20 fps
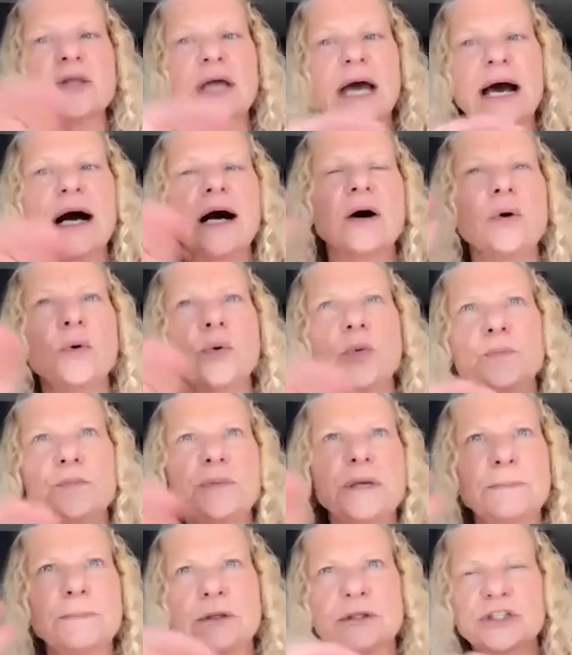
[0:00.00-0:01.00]
How
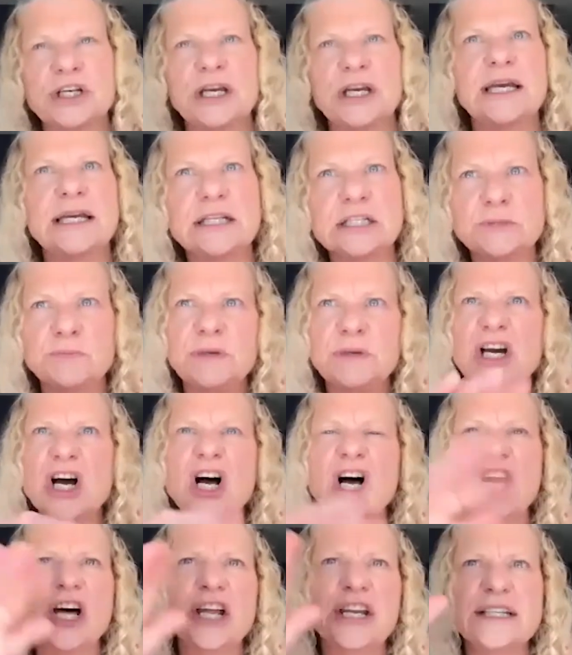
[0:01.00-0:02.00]
people change
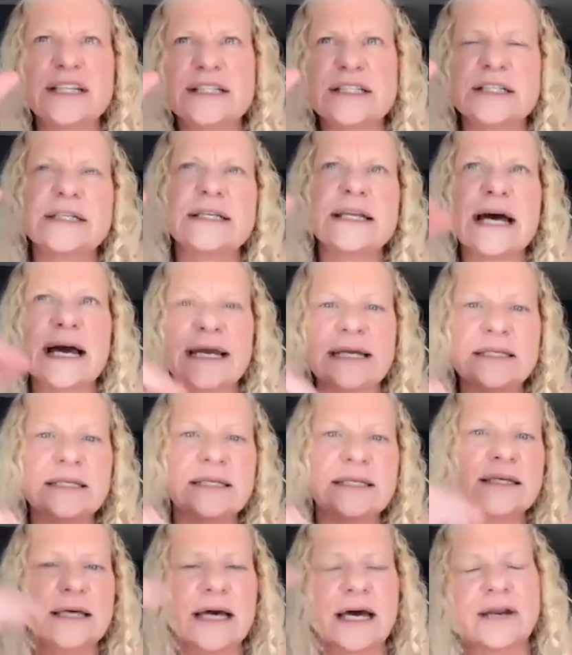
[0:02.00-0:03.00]
beyond
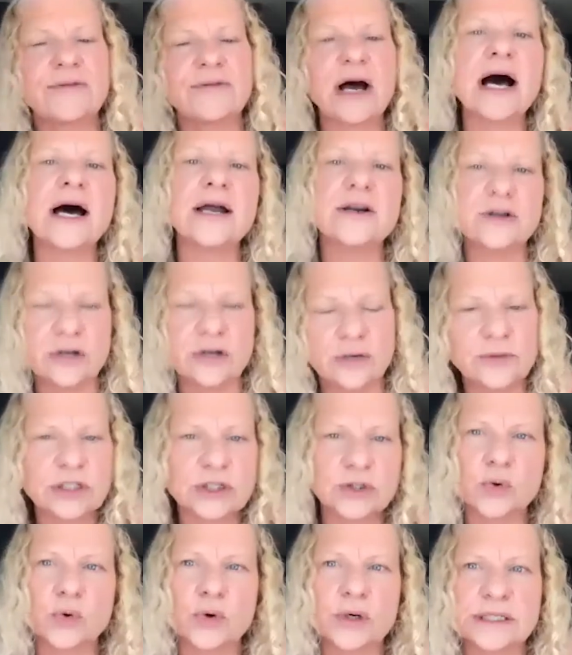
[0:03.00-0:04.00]
90 out of 100, which
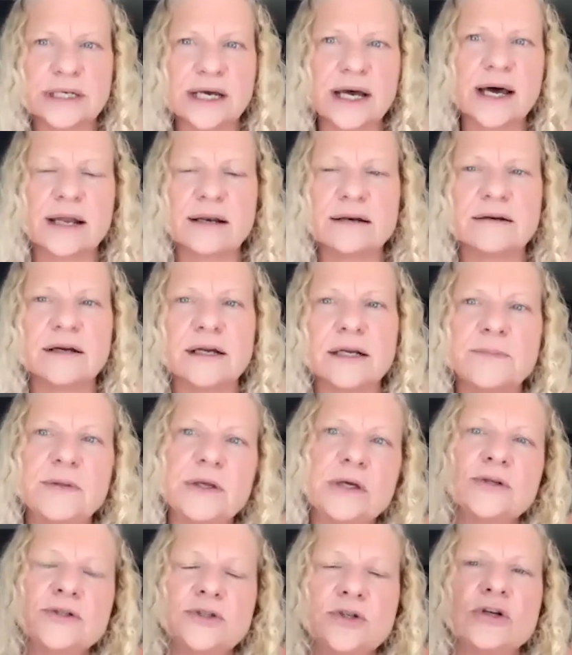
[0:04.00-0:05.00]
score is 100,
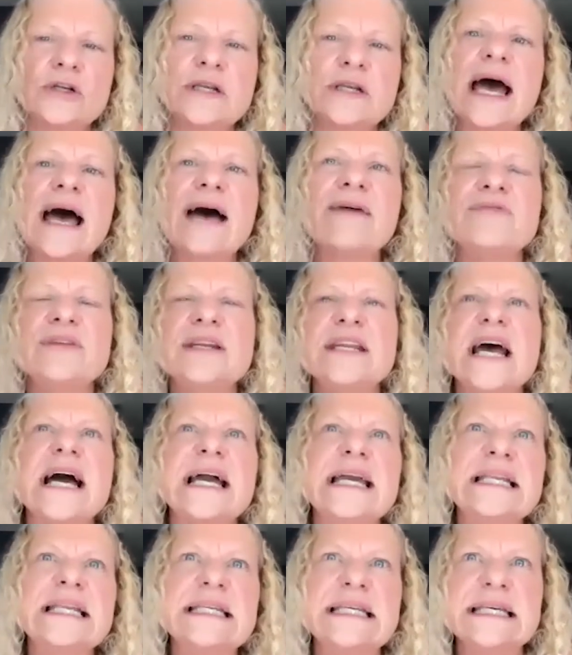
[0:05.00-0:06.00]
because you can have
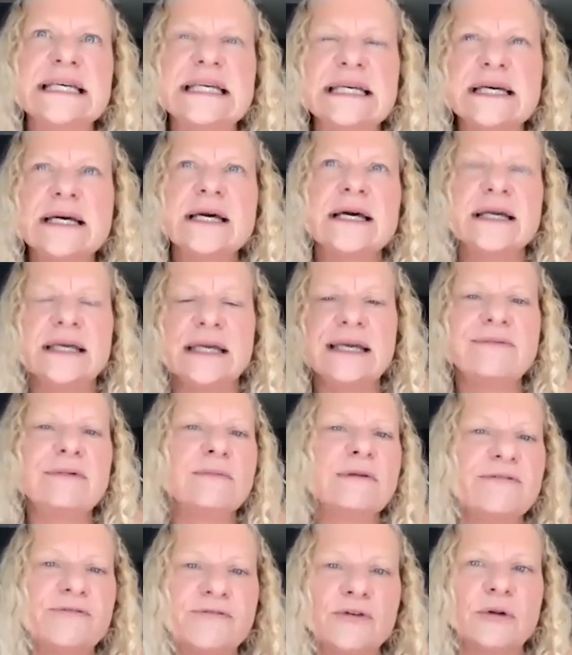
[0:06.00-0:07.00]
90 even
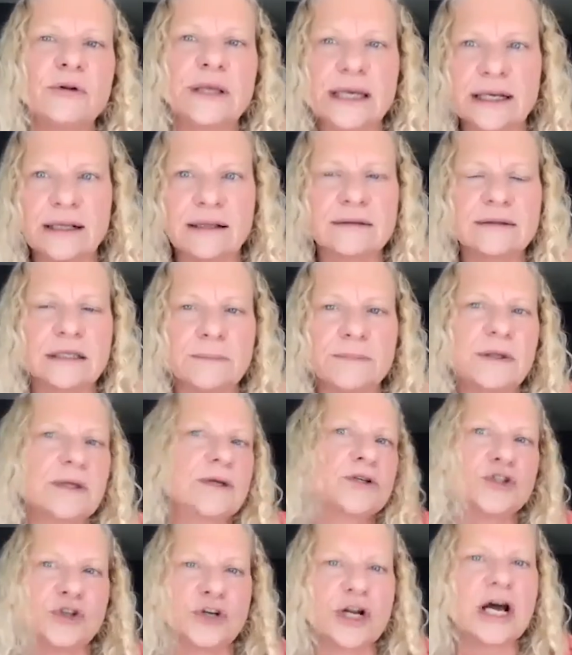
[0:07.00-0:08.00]
be fully healthy
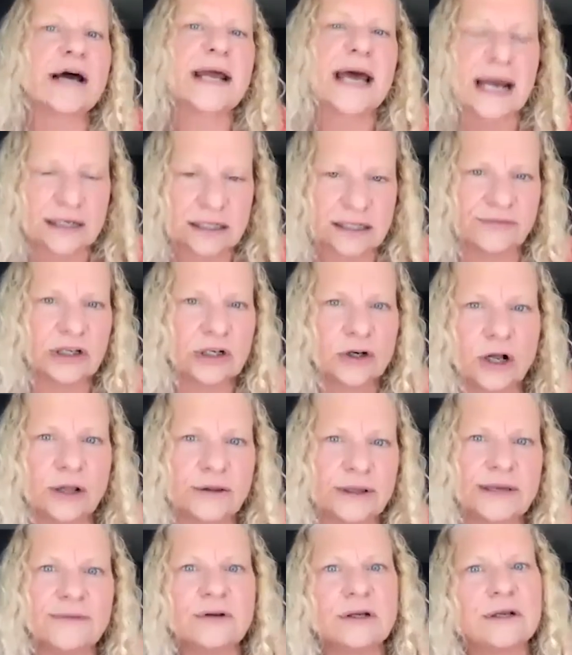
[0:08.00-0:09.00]
because you're not active at all,
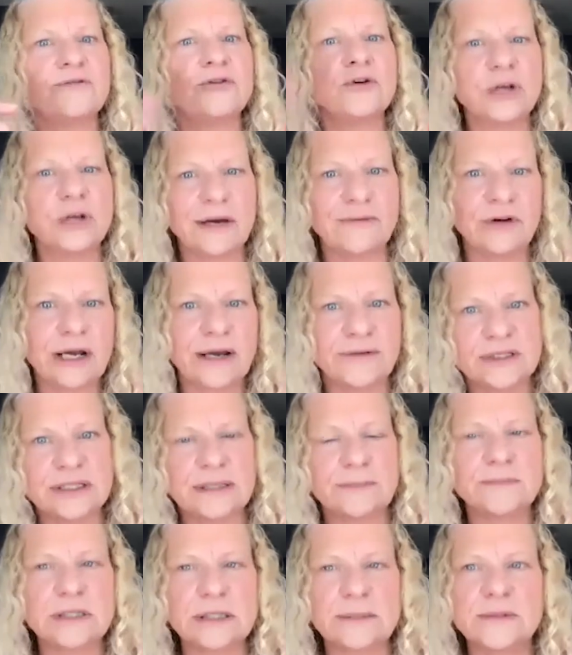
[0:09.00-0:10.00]
even if you never have
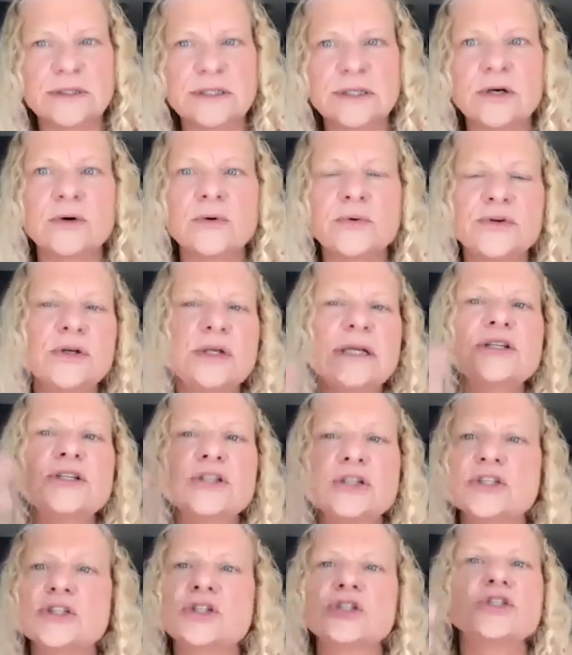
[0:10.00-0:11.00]
symptoms. So you need
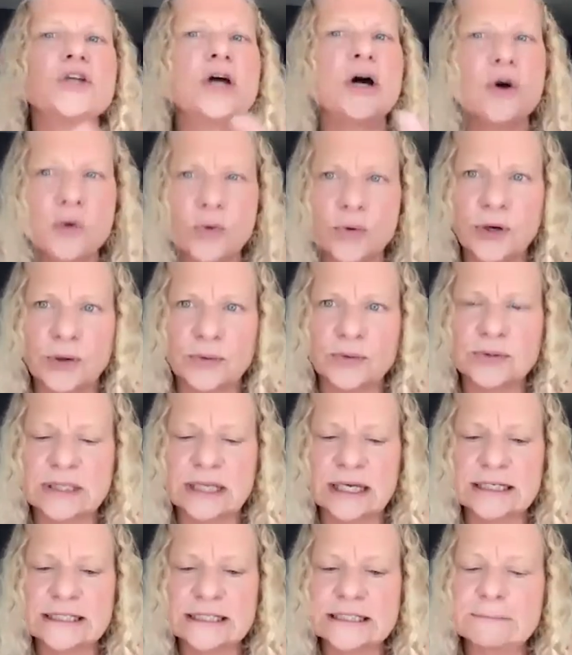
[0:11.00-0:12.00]
to just know those
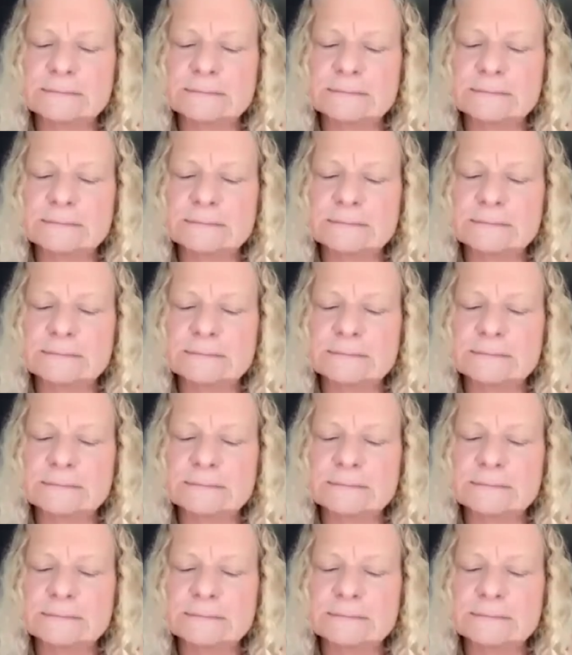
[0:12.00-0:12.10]
things.